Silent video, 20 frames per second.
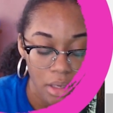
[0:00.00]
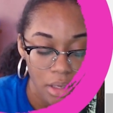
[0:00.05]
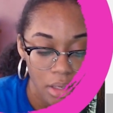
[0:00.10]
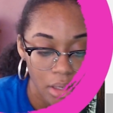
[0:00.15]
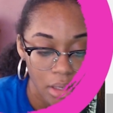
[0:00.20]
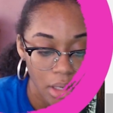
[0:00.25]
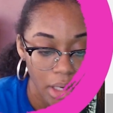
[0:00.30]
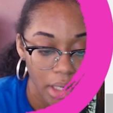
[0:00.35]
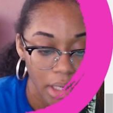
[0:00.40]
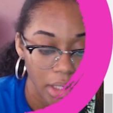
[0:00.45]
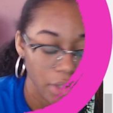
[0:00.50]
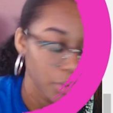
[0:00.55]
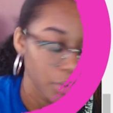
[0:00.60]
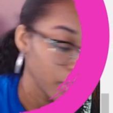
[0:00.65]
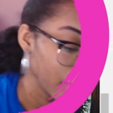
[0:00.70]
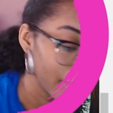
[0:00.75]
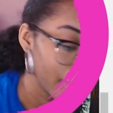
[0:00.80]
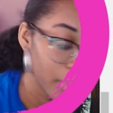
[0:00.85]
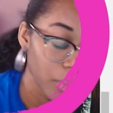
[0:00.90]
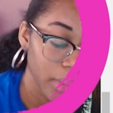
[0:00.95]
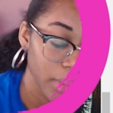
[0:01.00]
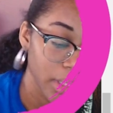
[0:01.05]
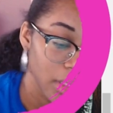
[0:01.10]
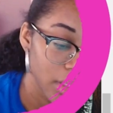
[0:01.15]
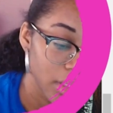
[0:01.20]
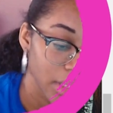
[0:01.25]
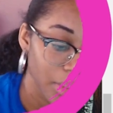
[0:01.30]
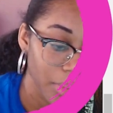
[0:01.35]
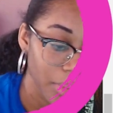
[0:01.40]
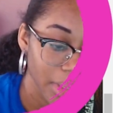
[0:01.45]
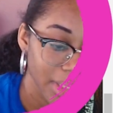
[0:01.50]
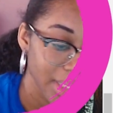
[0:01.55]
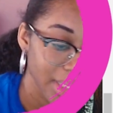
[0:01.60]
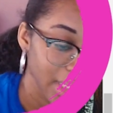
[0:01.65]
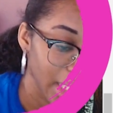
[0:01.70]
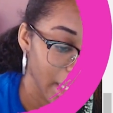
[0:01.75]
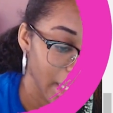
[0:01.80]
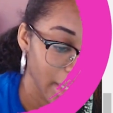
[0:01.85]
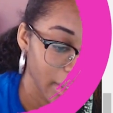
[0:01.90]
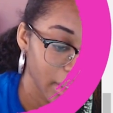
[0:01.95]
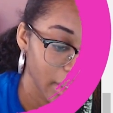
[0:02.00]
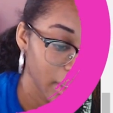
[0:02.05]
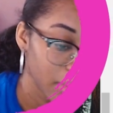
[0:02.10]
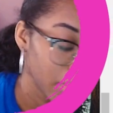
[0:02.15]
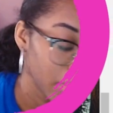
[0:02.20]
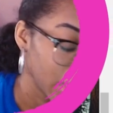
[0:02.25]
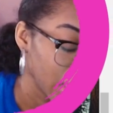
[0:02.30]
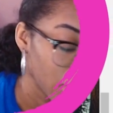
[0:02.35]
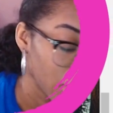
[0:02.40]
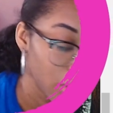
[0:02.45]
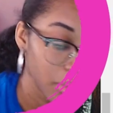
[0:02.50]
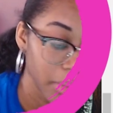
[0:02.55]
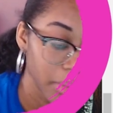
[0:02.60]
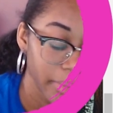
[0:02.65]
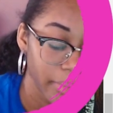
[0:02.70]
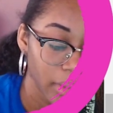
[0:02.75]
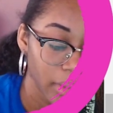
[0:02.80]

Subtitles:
I don't remember what else. I want to say Iron Head, but I could be wrong.